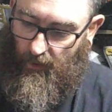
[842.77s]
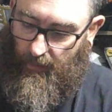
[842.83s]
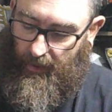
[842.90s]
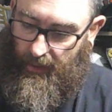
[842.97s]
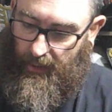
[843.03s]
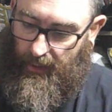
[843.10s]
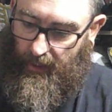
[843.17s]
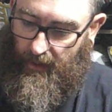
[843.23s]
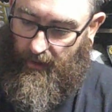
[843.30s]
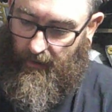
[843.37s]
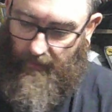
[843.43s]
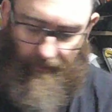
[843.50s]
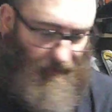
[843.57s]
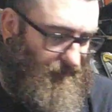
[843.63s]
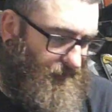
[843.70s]
it back together.
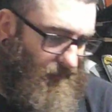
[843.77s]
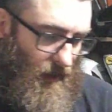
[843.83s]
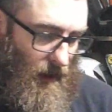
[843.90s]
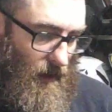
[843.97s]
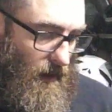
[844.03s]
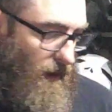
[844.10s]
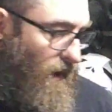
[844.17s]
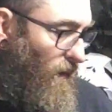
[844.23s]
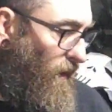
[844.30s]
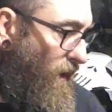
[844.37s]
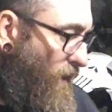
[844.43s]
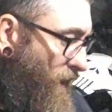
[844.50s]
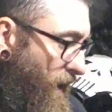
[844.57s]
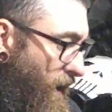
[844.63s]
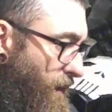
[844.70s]
You know
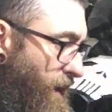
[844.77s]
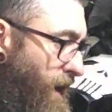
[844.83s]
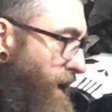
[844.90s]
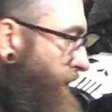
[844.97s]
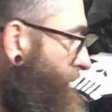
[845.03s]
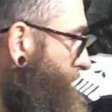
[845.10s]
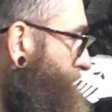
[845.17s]
what, while I'm here,